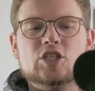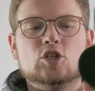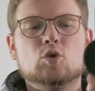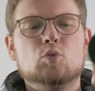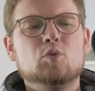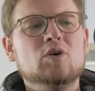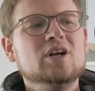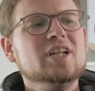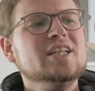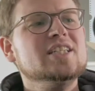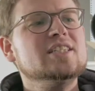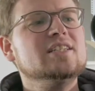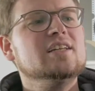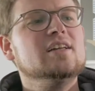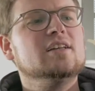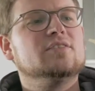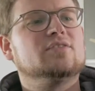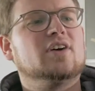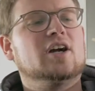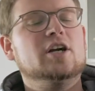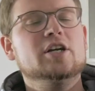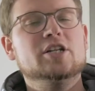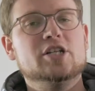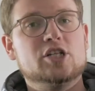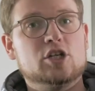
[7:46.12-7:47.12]
So what is the
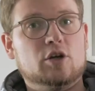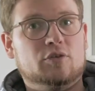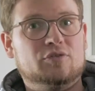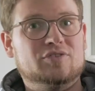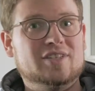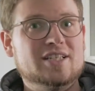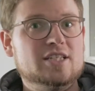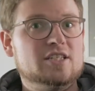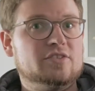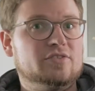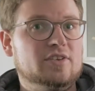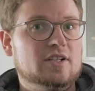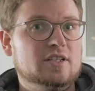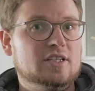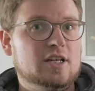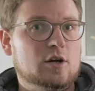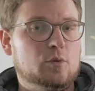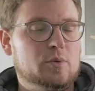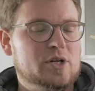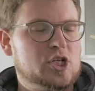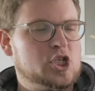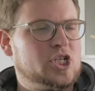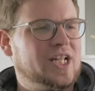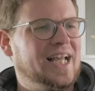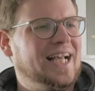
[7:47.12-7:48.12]
advantage of this filter,
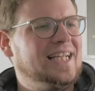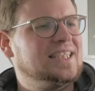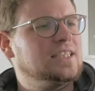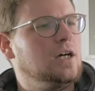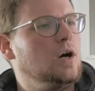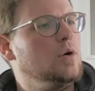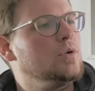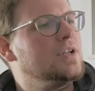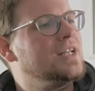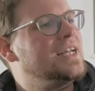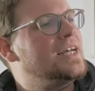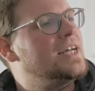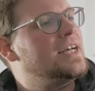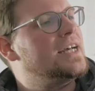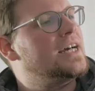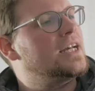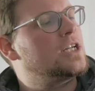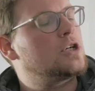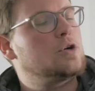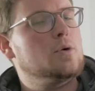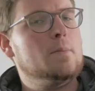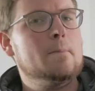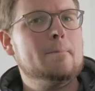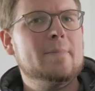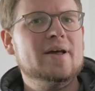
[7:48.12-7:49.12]
which takes out
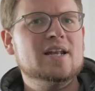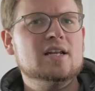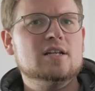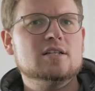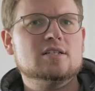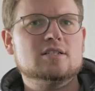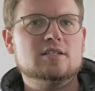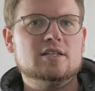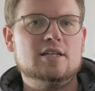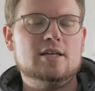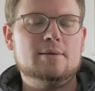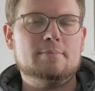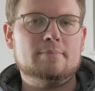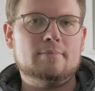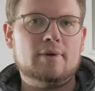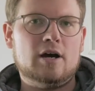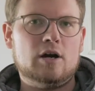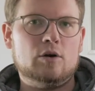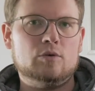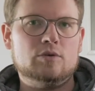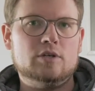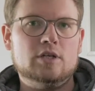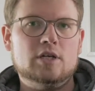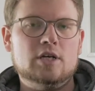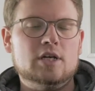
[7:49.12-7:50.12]
a tremendously
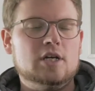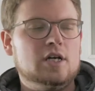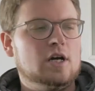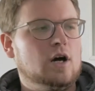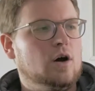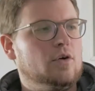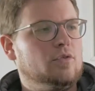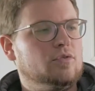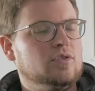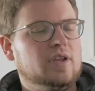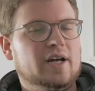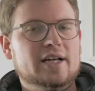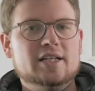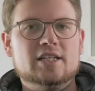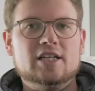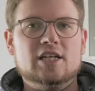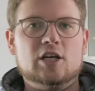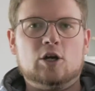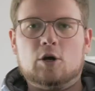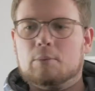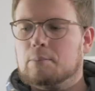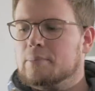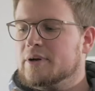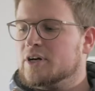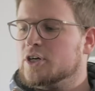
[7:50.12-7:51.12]
amount of
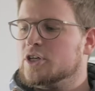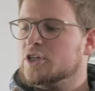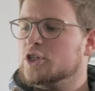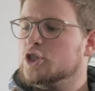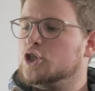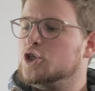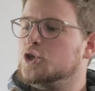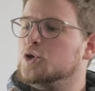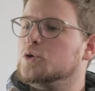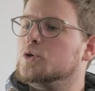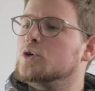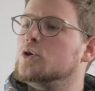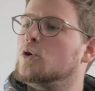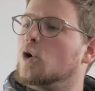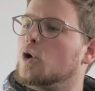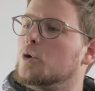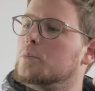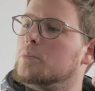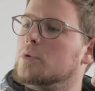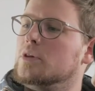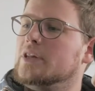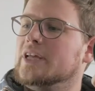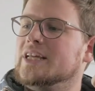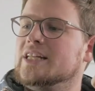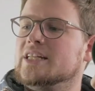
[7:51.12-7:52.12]
light compared to a
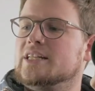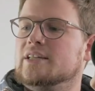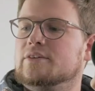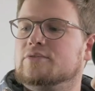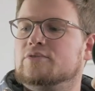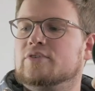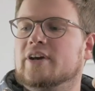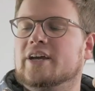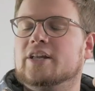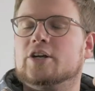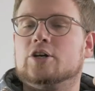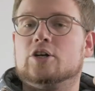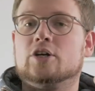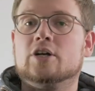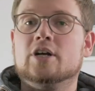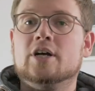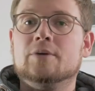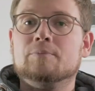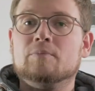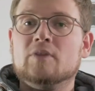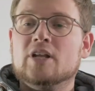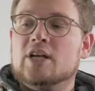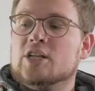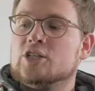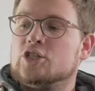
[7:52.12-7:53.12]
normal ND fader?
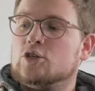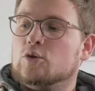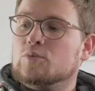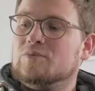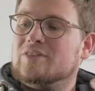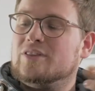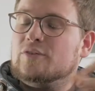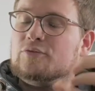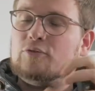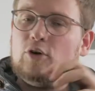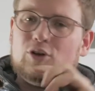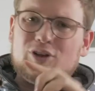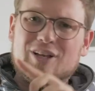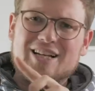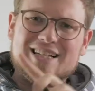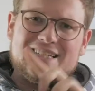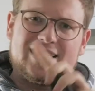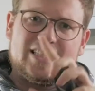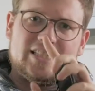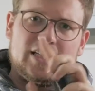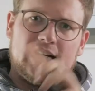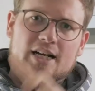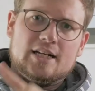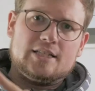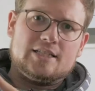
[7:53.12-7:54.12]
So the vodka
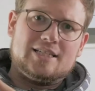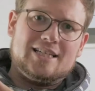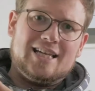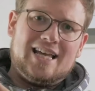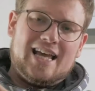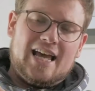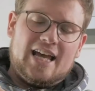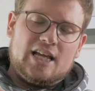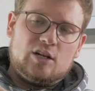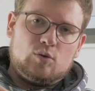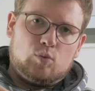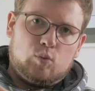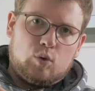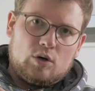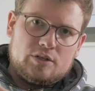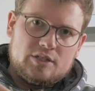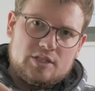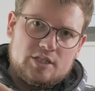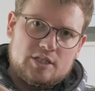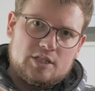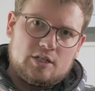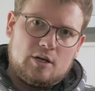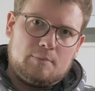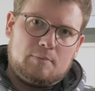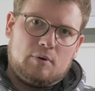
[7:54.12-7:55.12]
starts at
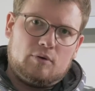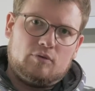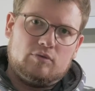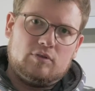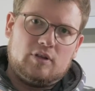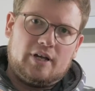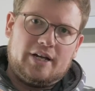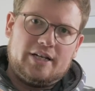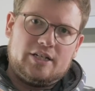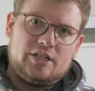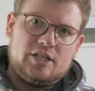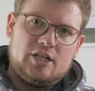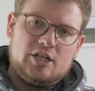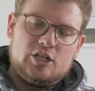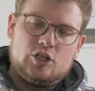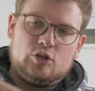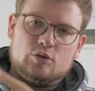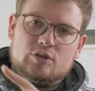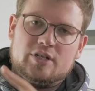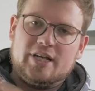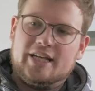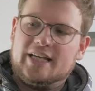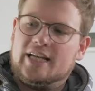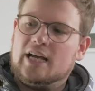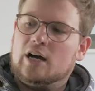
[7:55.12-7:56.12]
1 stop of light
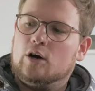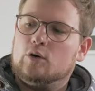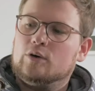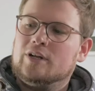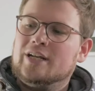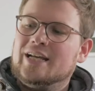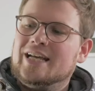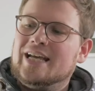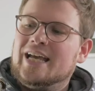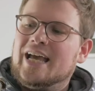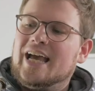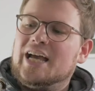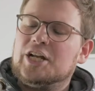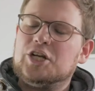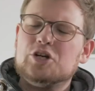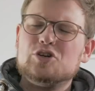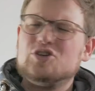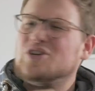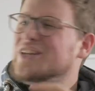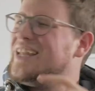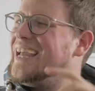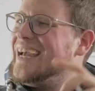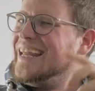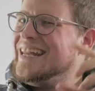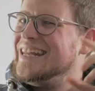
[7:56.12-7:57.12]
to take out. And
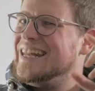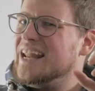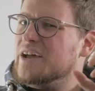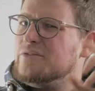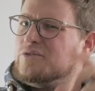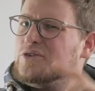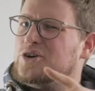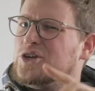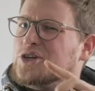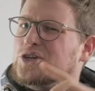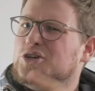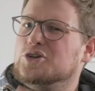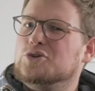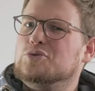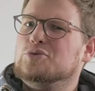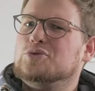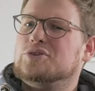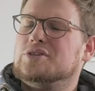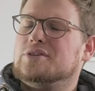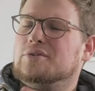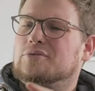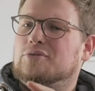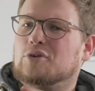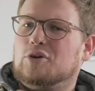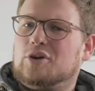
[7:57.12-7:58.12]
usually I never
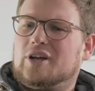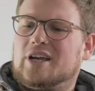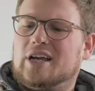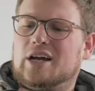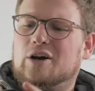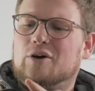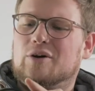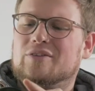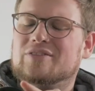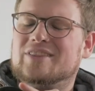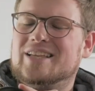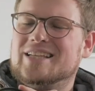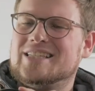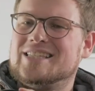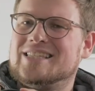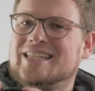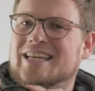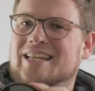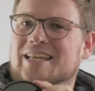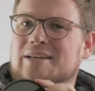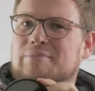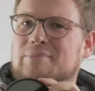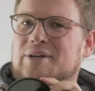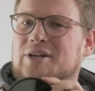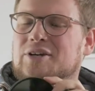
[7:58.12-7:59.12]
use the vodka on this
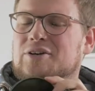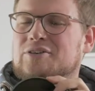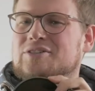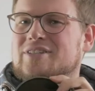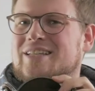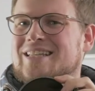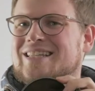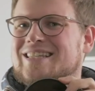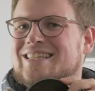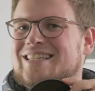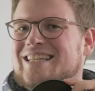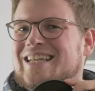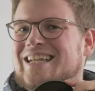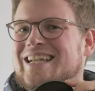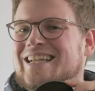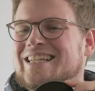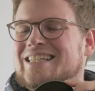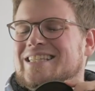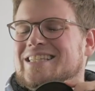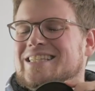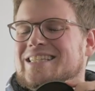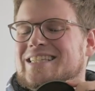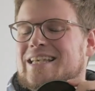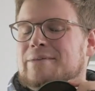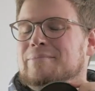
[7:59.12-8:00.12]
setting, because
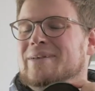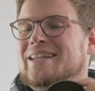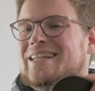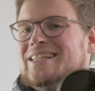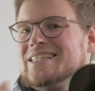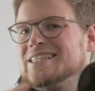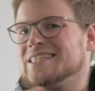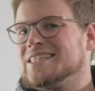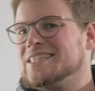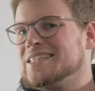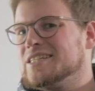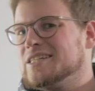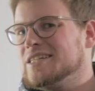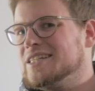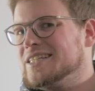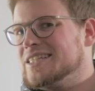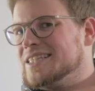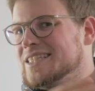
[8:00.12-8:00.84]
it's